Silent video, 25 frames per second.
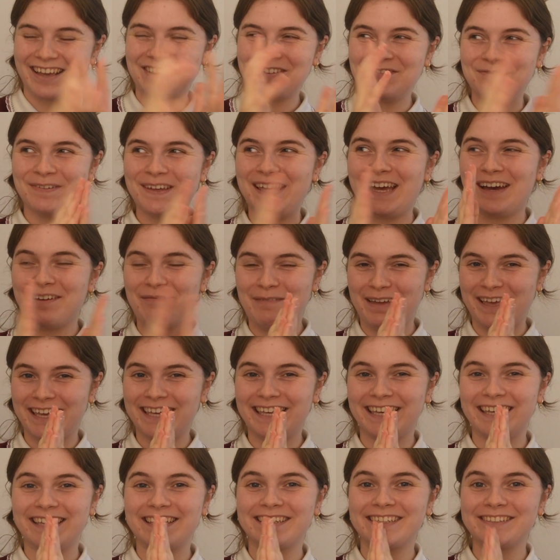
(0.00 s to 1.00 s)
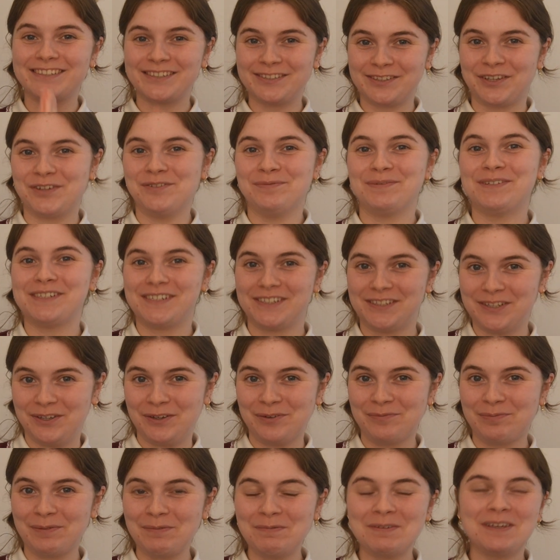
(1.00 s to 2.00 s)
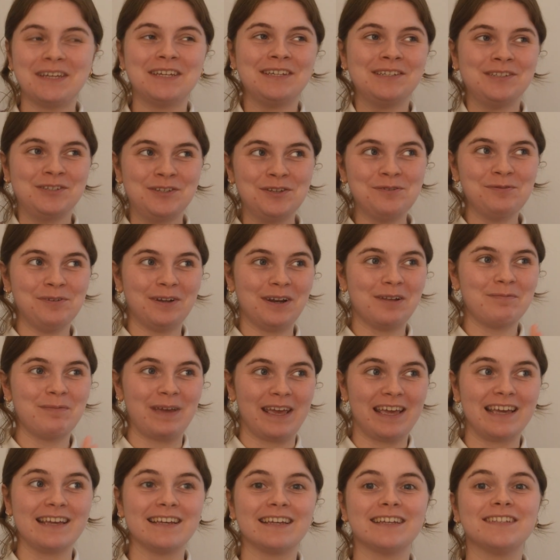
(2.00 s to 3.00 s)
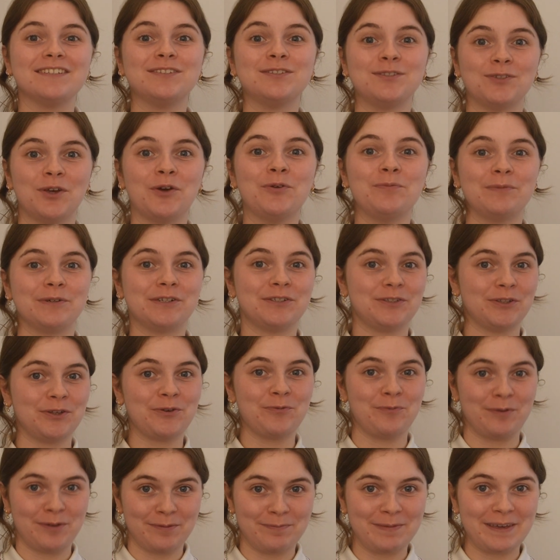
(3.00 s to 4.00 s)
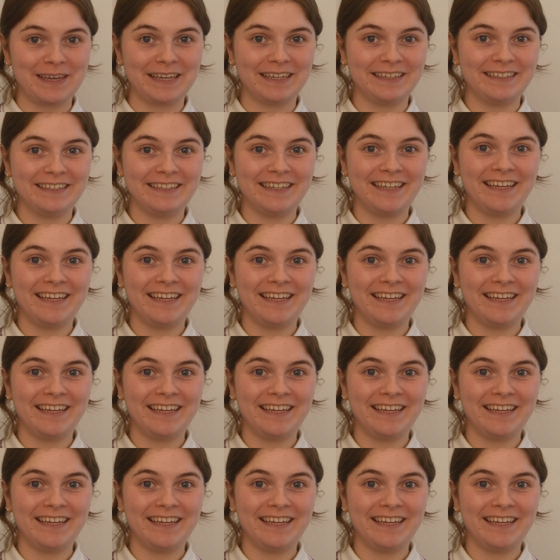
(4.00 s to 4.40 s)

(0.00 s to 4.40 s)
we are making so much soup. Do you want to make so much soup with me?